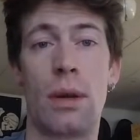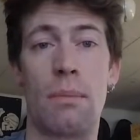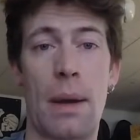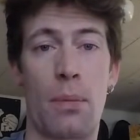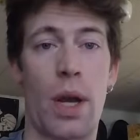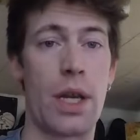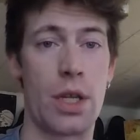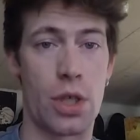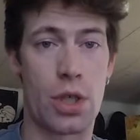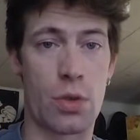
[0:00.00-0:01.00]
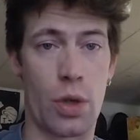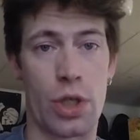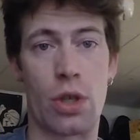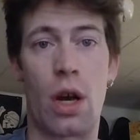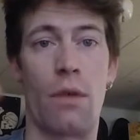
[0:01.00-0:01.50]
My brain just
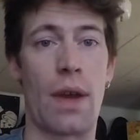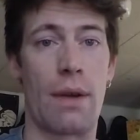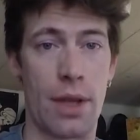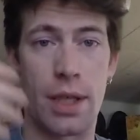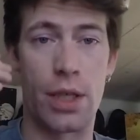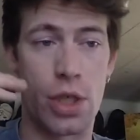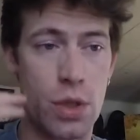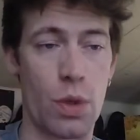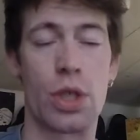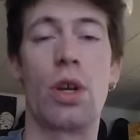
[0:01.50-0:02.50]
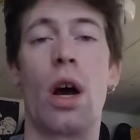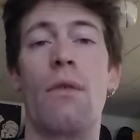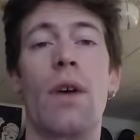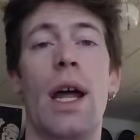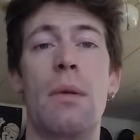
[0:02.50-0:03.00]
switched off. Everything just switched
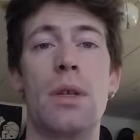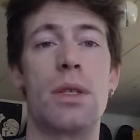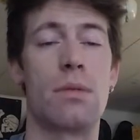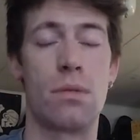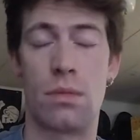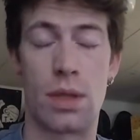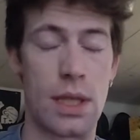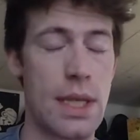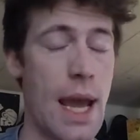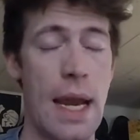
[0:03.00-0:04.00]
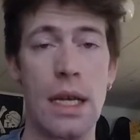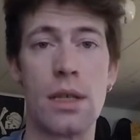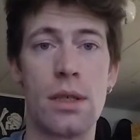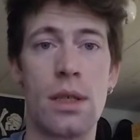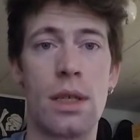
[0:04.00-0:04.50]
off. I was dead.
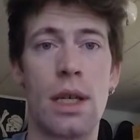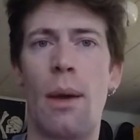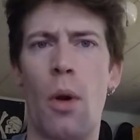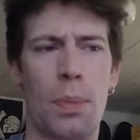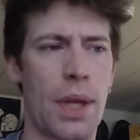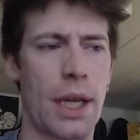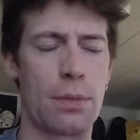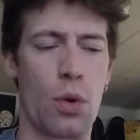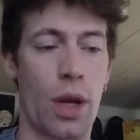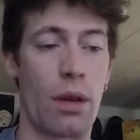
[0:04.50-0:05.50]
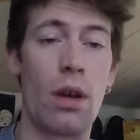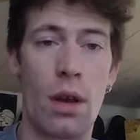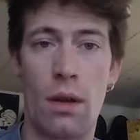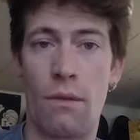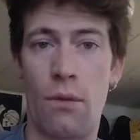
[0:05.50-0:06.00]
I woke up the next morning
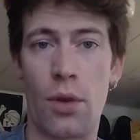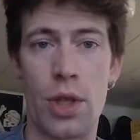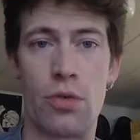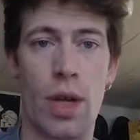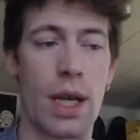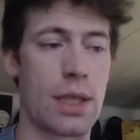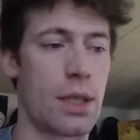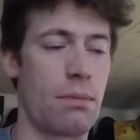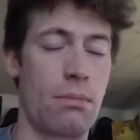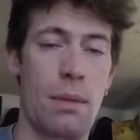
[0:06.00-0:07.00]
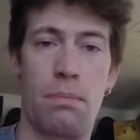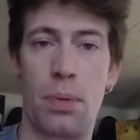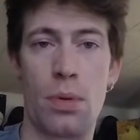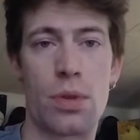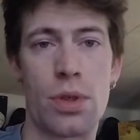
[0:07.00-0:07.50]
fully dressed. My
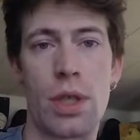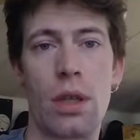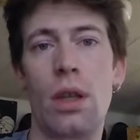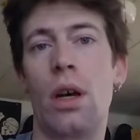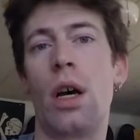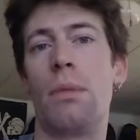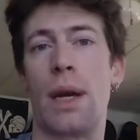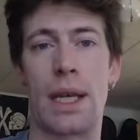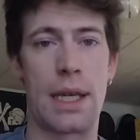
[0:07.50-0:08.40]
boots are still on.